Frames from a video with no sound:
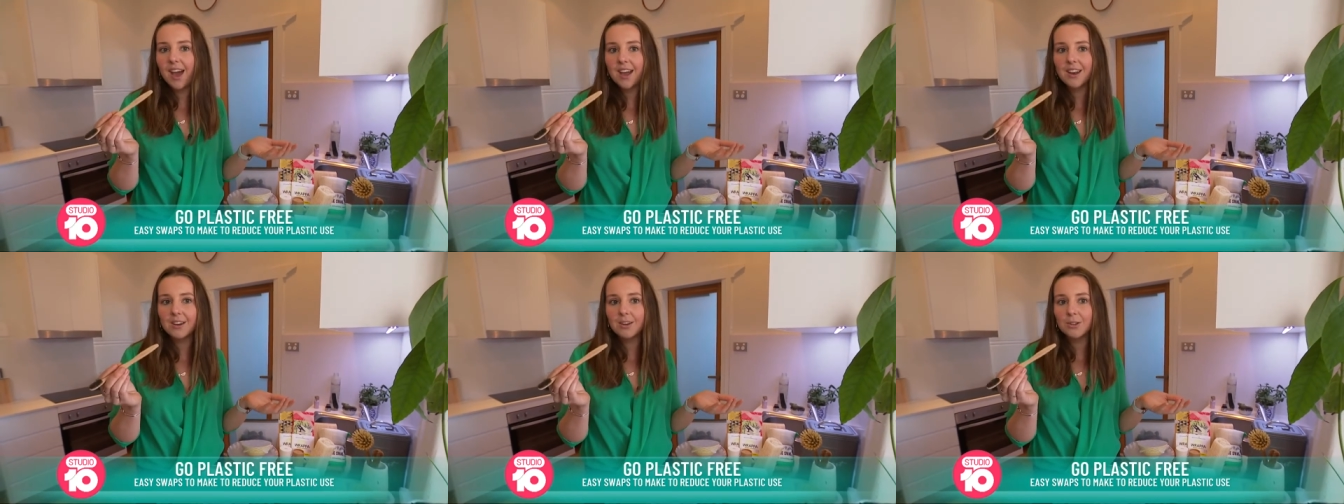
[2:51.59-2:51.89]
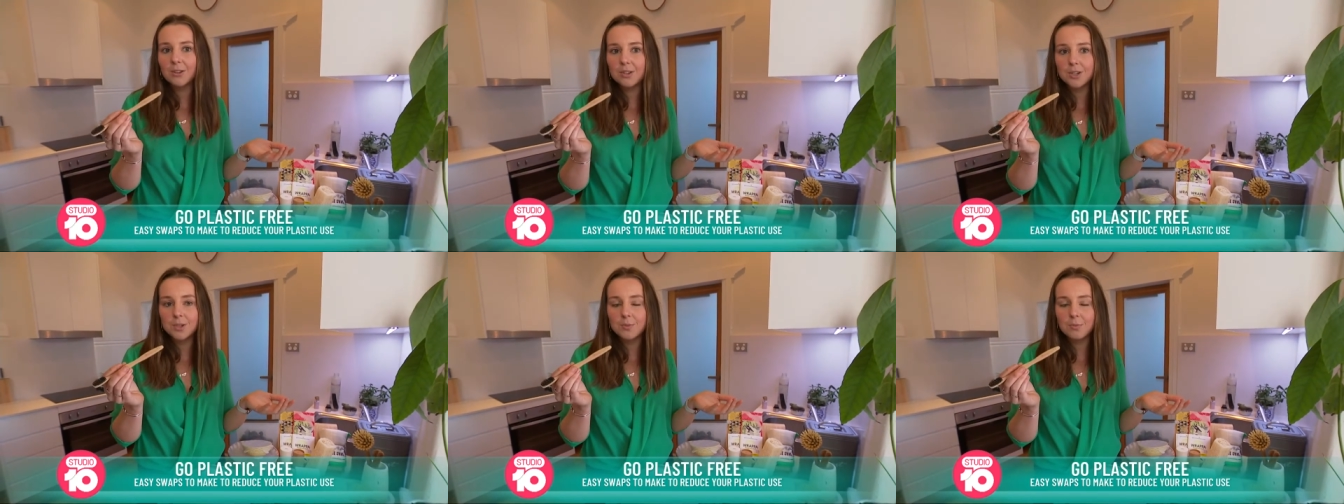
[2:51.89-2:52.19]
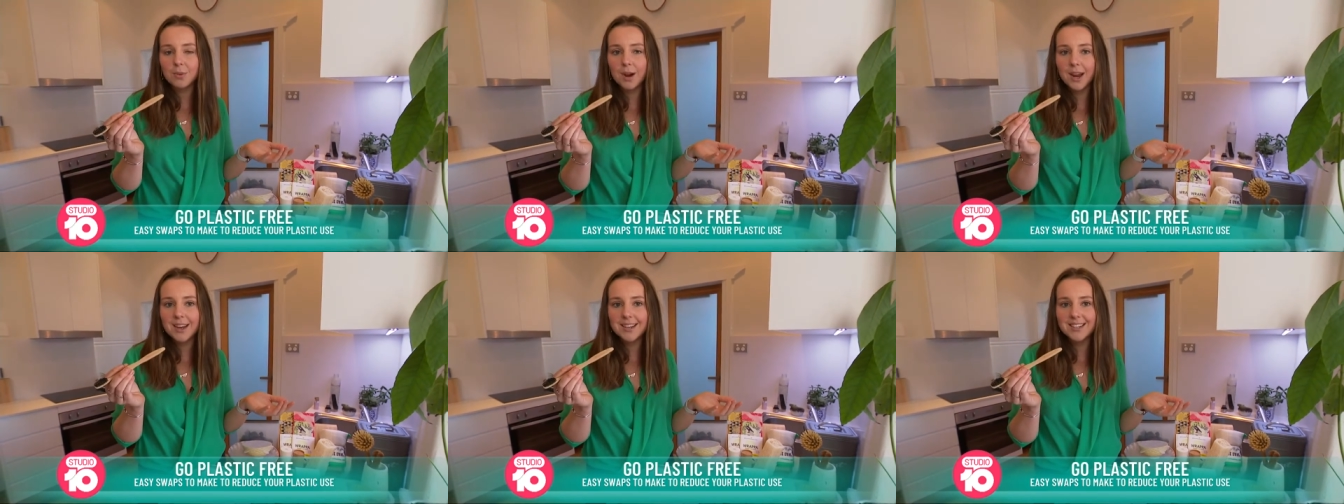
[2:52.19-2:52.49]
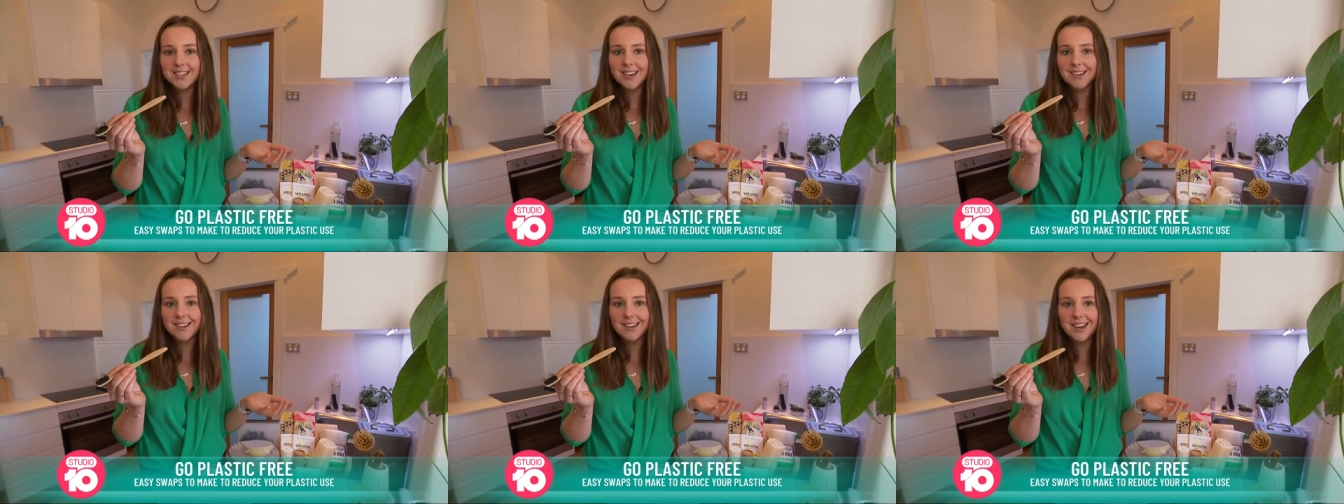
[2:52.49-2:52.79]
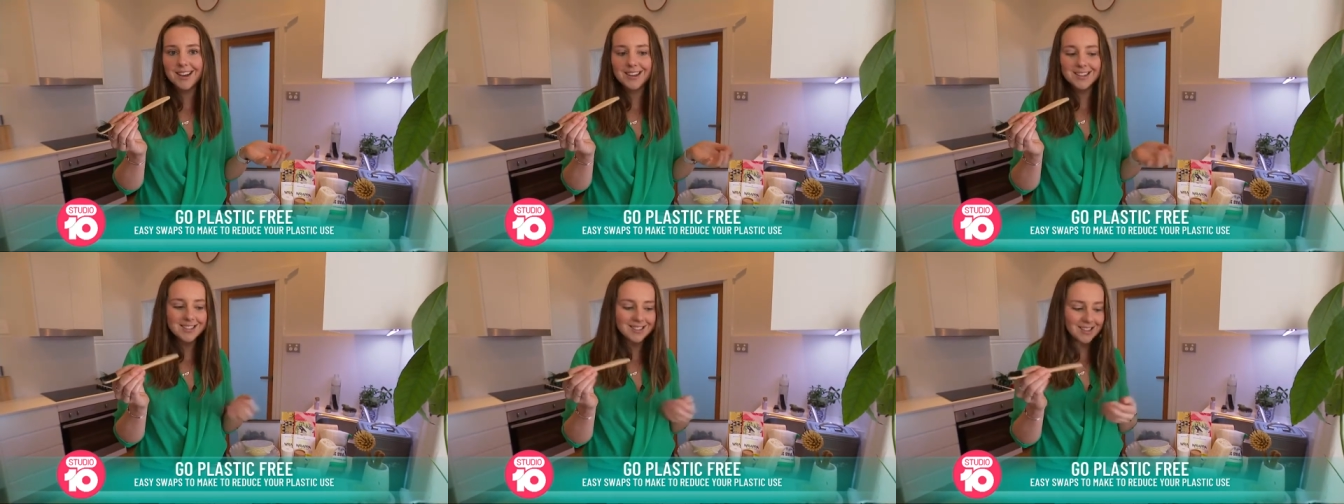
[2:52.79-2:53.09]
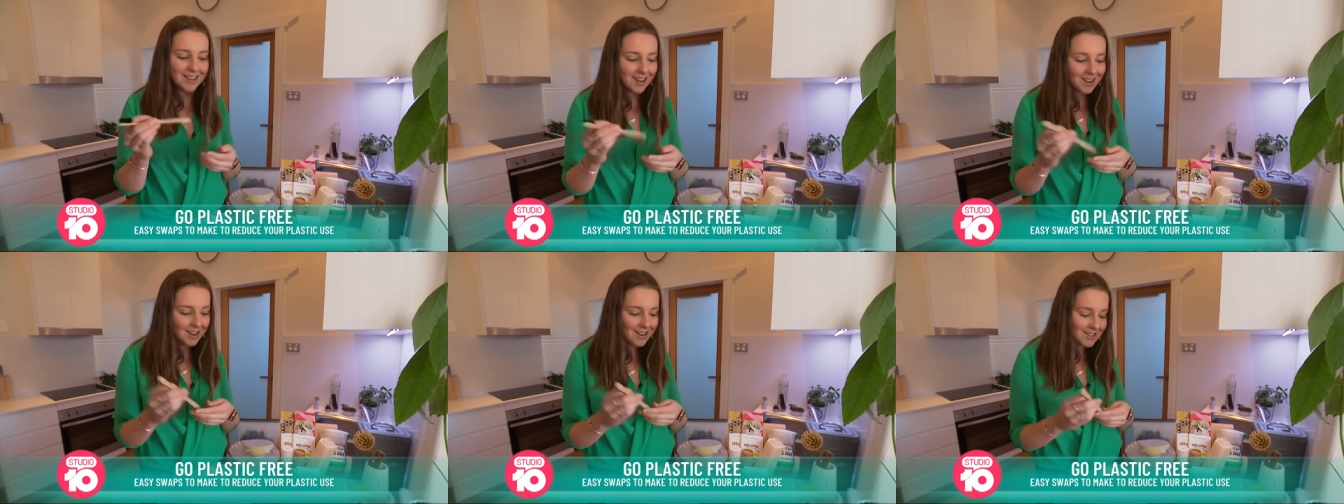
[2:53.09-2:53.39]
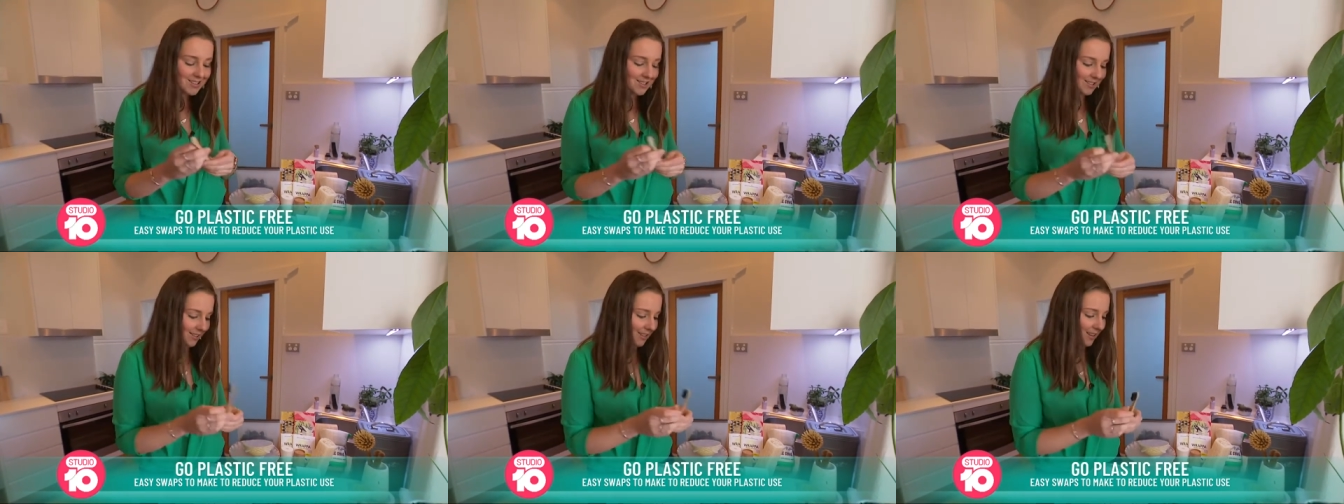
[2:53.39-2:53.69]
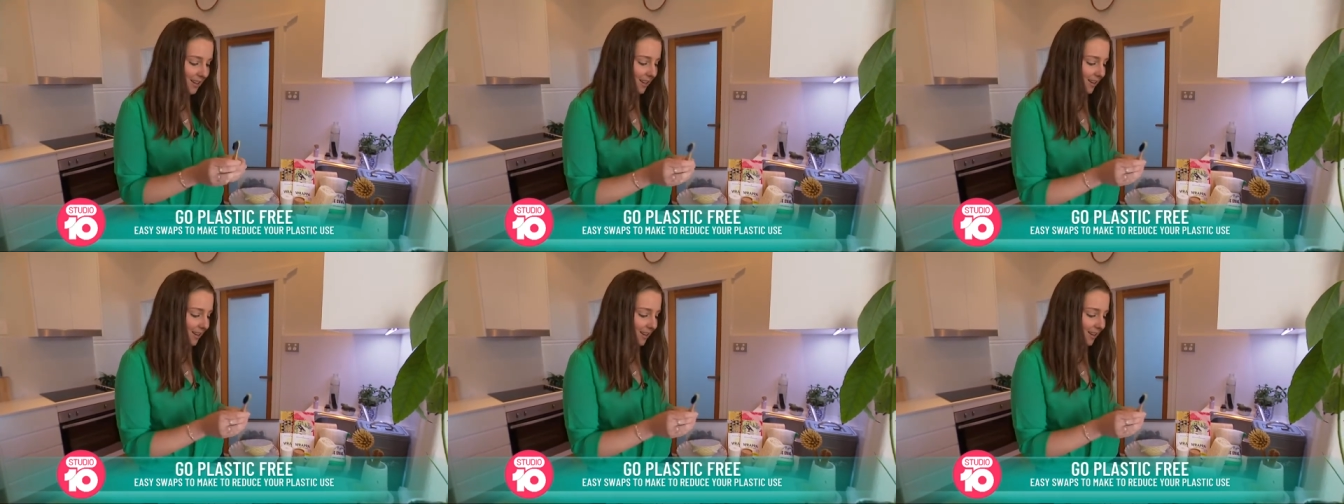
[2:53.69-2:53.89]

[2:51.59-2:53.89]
and it'll just break down nice and easily.